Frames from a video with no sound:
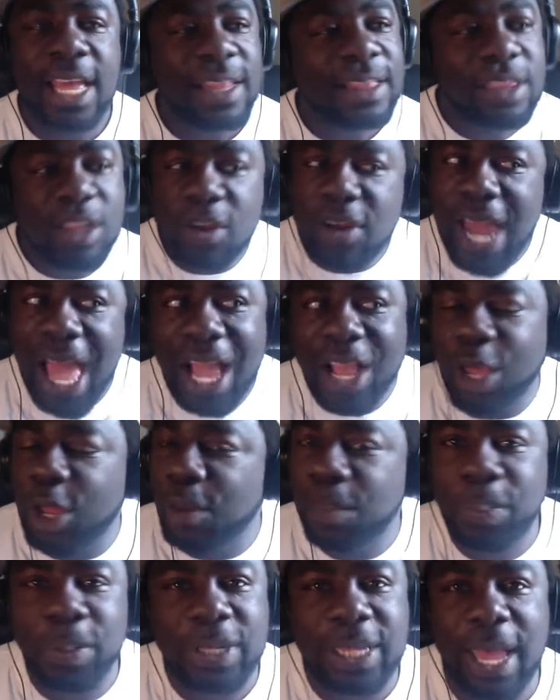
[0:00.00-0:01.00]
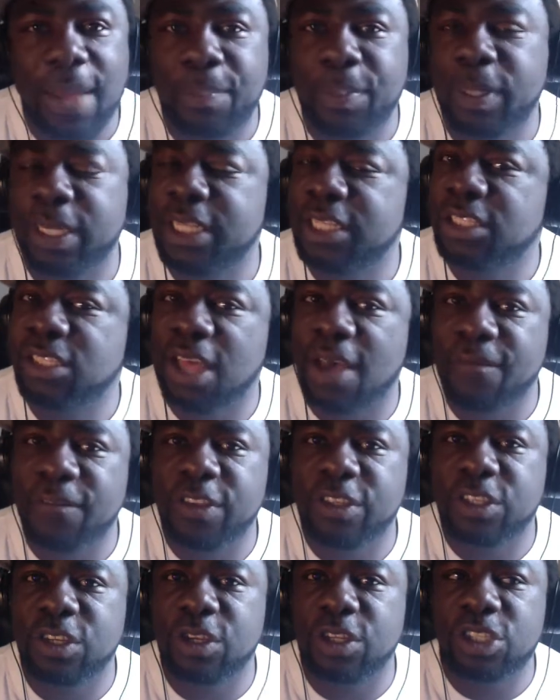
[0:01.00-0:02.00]
They're not going to put that police
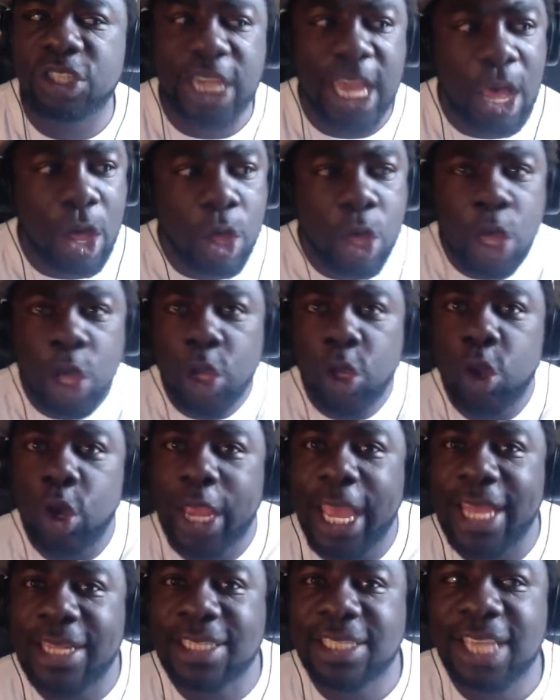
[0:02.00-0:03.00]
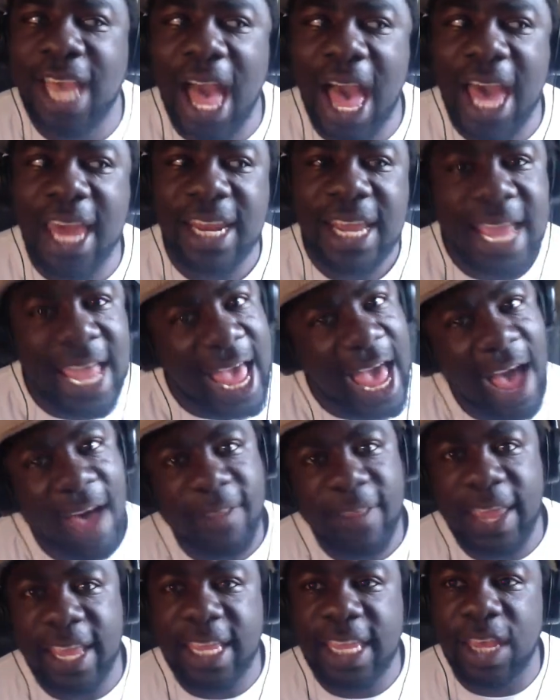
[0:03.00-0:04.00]
officer in jail. Look at Scott,
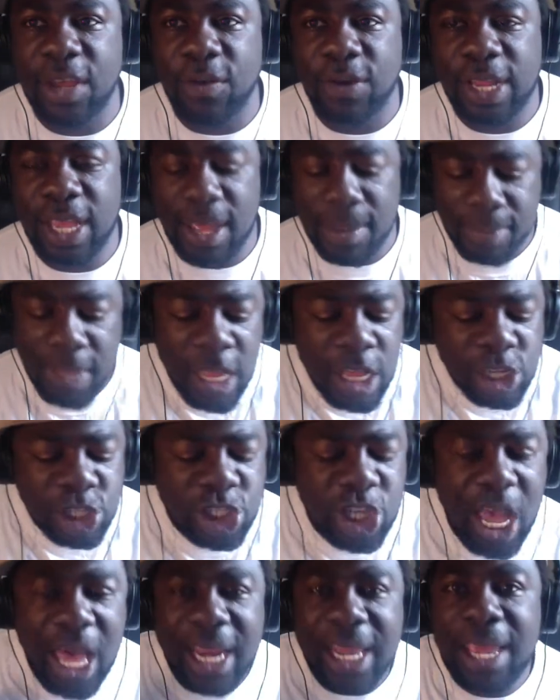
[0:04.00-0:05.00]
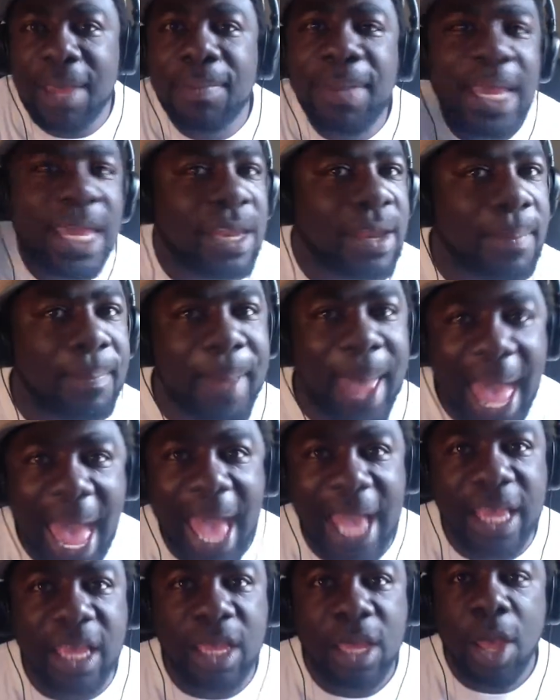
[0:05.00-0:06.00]
how they killed him, shot him in the
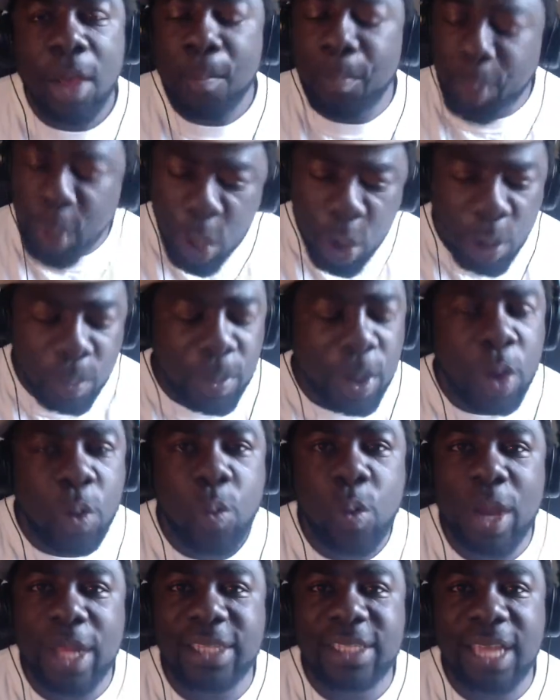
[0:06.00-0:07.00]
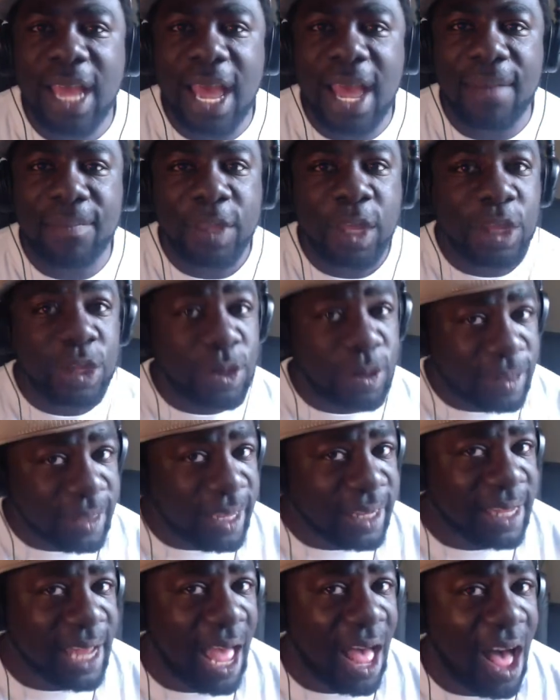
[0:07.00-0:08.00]
back. Boom, one time. You
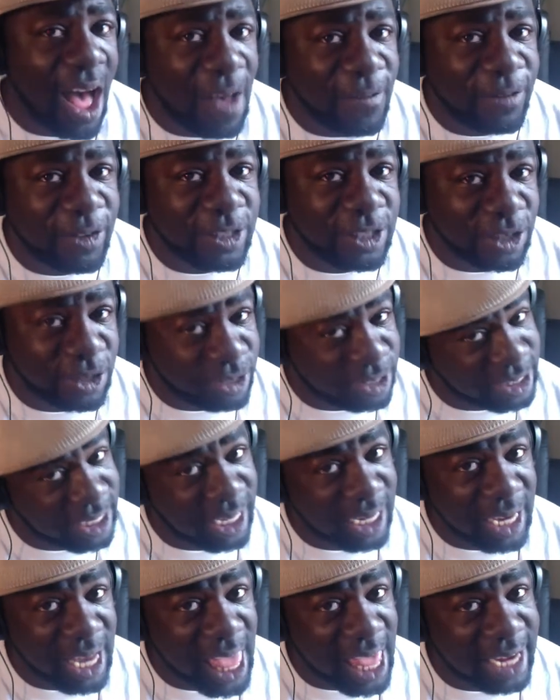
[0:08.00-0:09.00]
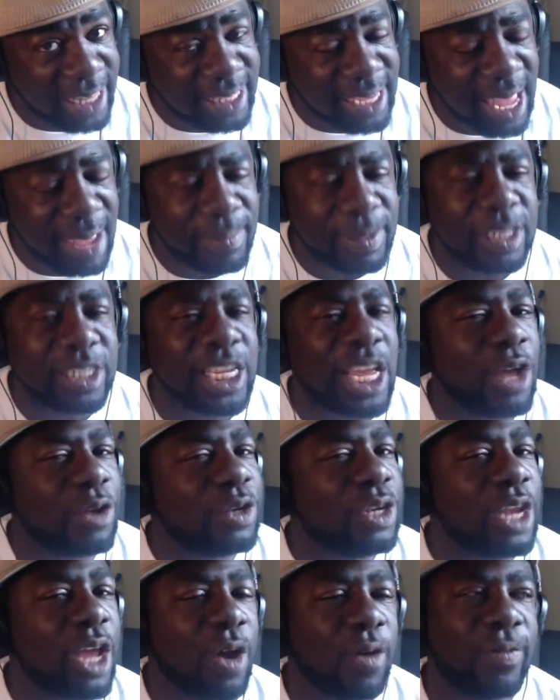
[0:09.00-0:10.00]
think that officer did a lot of time in
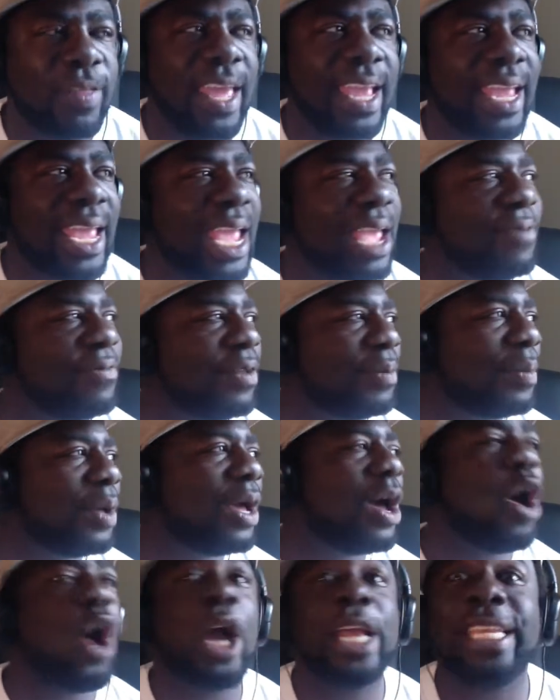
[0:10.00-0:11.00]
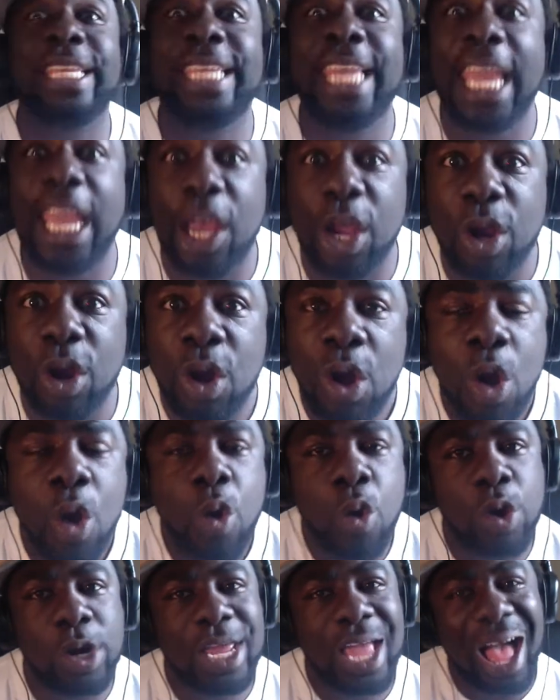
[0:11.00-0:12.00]
jail? No, they gave him a, a year
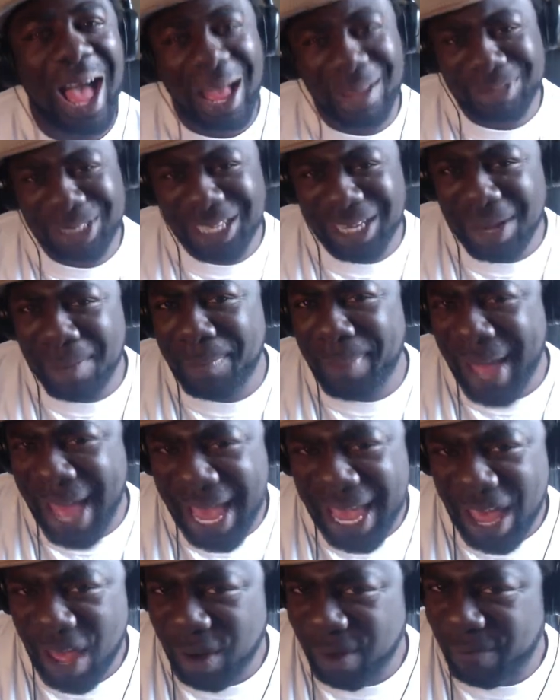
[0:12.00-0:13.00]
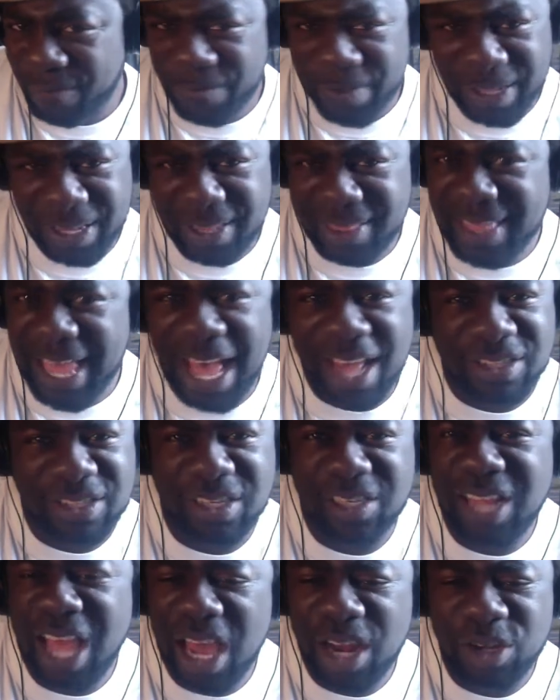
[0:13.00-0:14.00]
or the option to buy out of 50
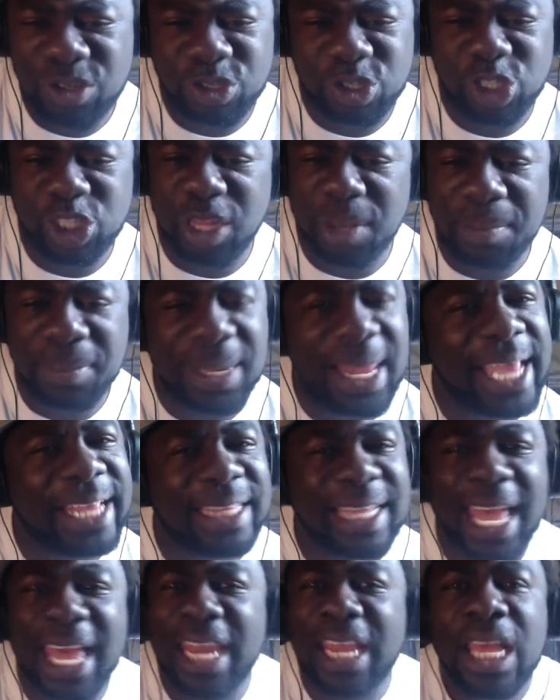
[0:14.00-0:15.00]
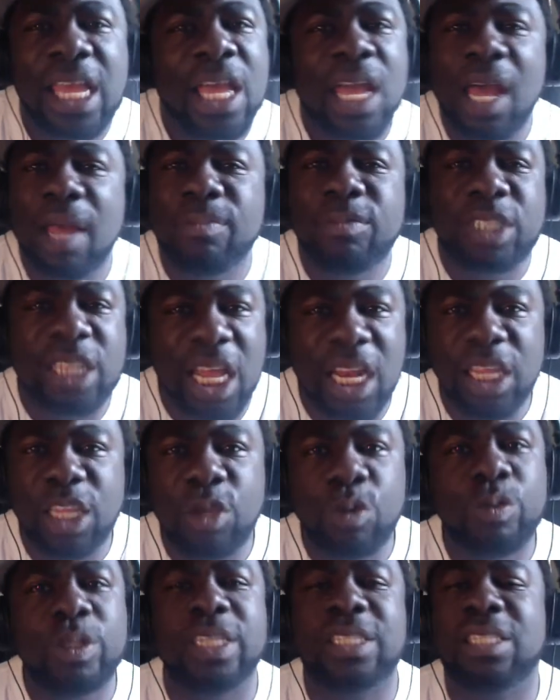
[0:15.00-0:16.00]
thousand dollars or something like that. I'm telling
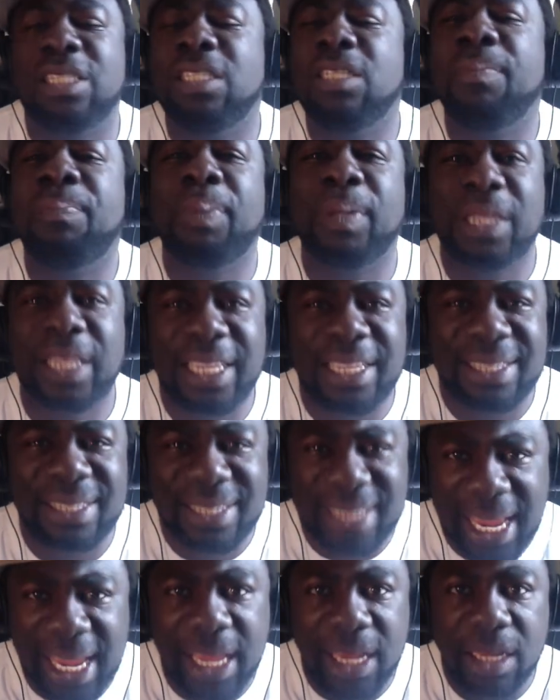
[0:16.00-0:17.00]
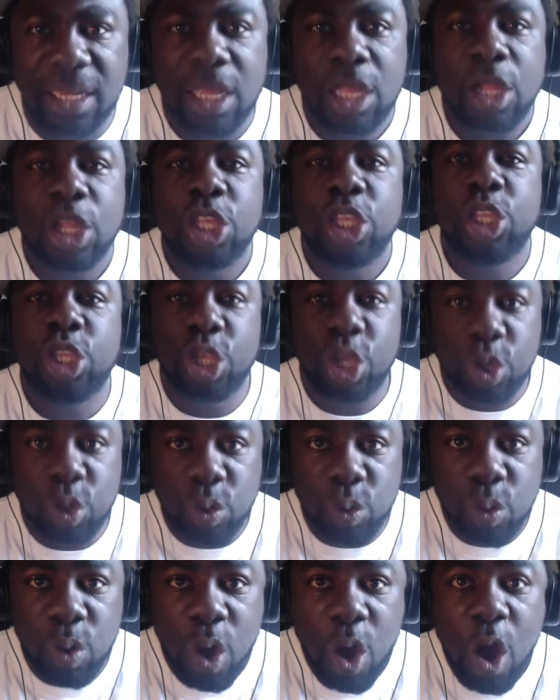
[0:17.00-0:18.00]
you, this is a police state.
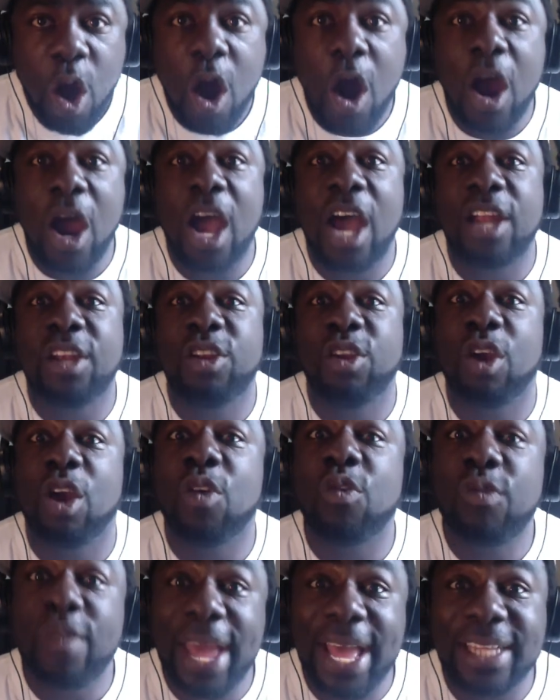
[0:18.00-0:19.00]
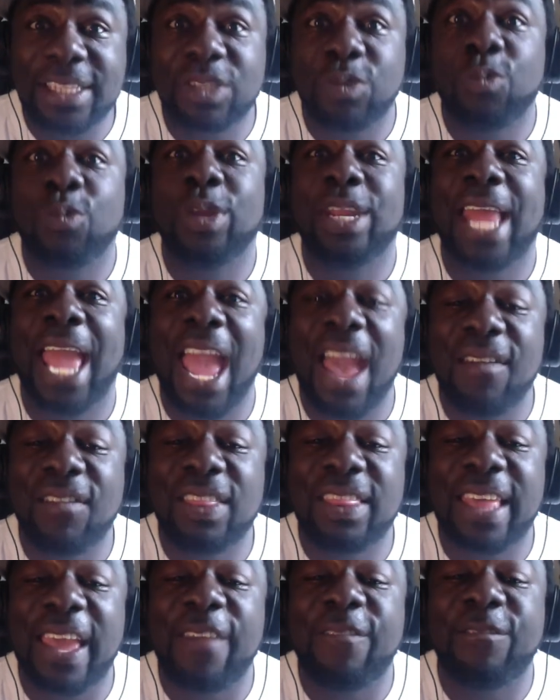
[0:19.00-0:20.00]
You are under arrest
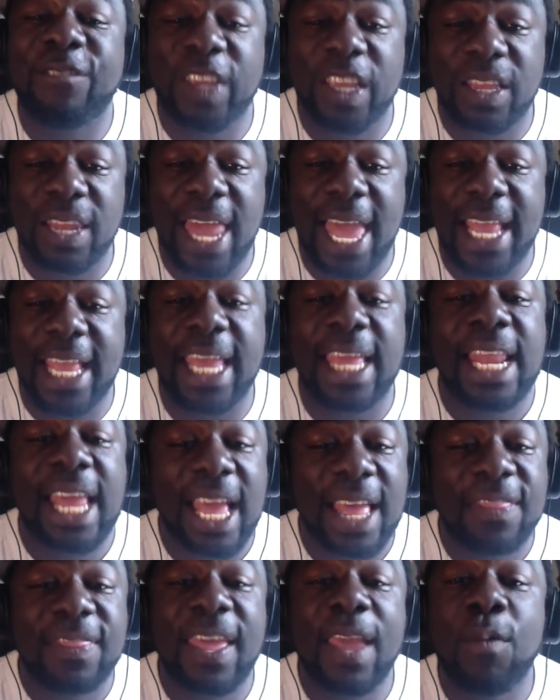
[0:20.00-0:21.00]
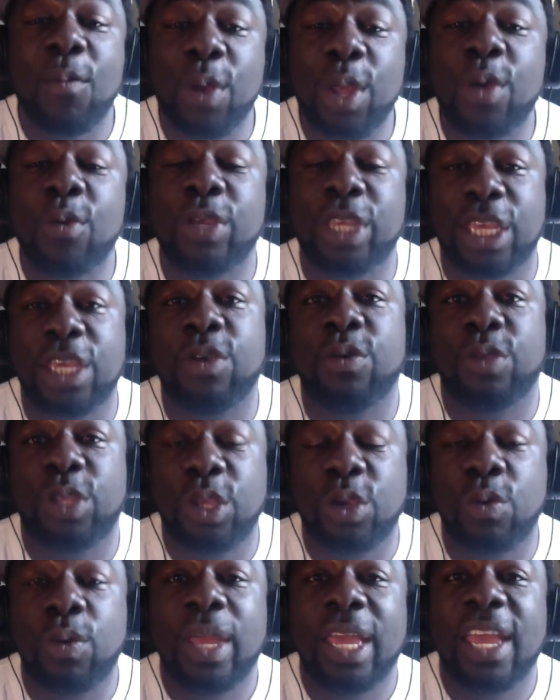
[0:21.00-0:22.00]
whenever they feel like it, and they will kill
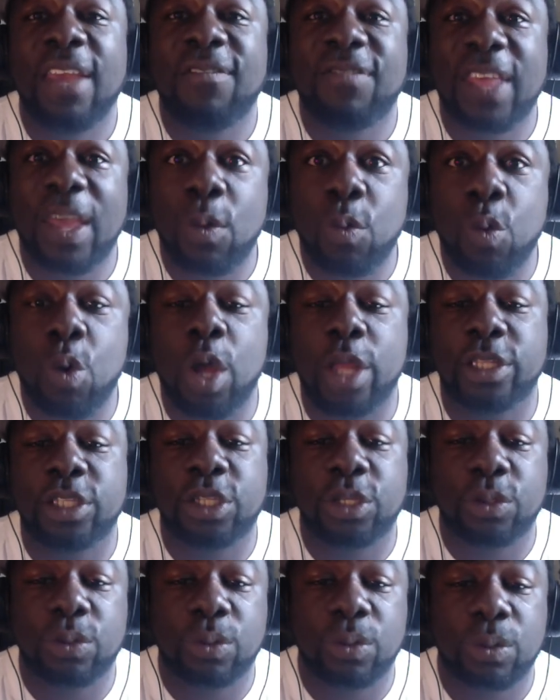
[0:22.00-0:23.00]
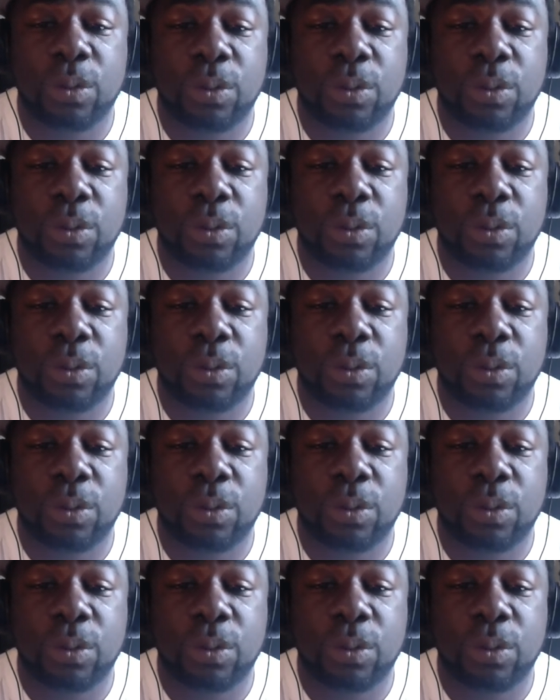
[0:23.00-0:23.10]
you if they want to.